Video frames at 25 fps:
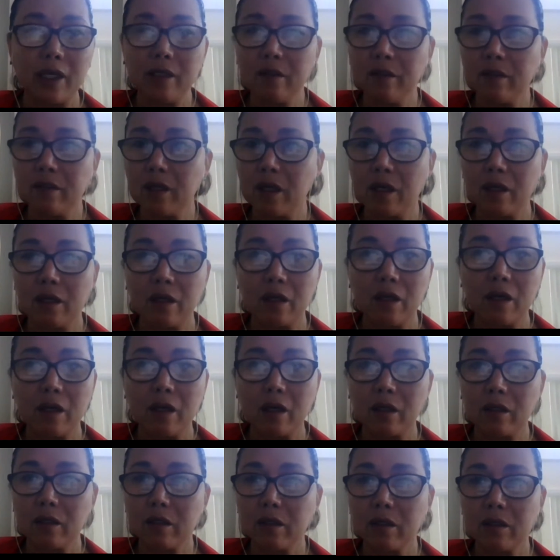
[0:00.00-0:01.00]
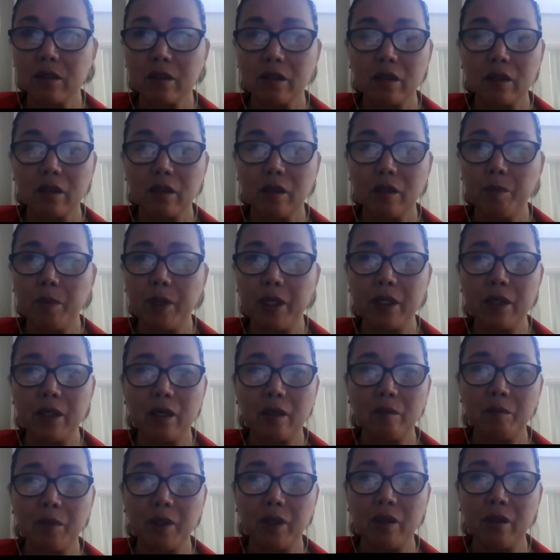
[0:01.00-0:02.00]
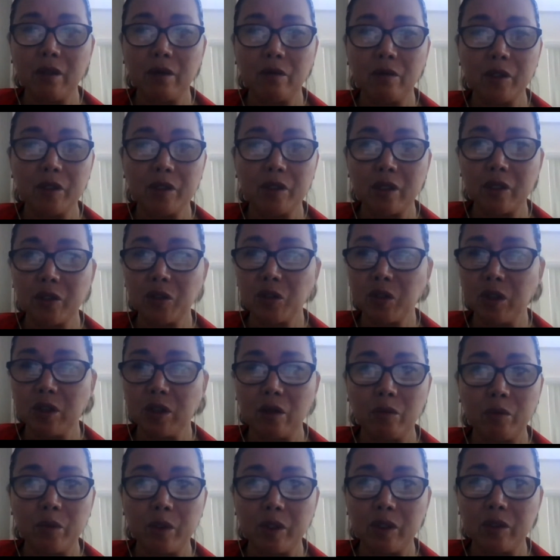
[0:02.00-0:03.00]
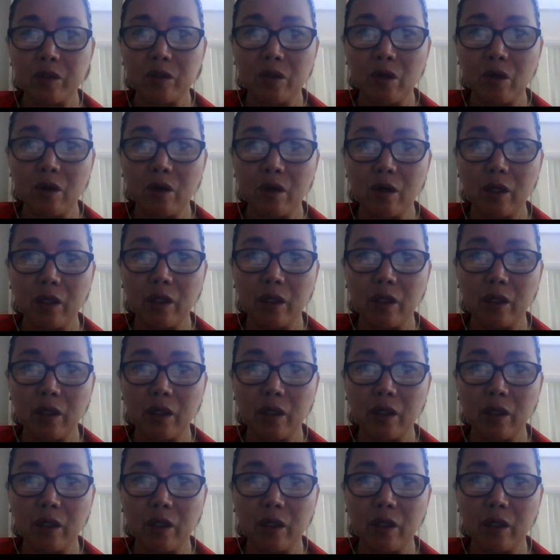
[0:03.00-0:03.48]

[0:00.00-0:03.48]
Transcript: said that it may not be the recession that we saw